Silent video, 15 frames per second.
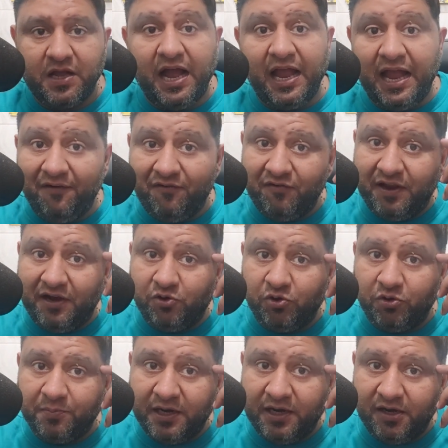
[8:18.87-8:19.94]
I have a very
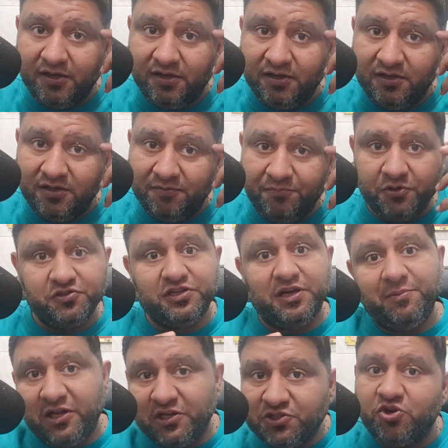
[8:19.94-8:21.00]
good mind because
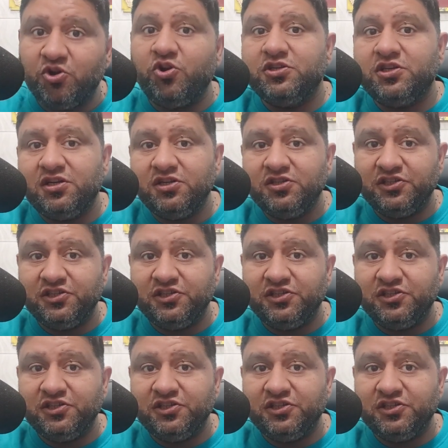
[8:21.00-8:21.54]
I'm an astrologer.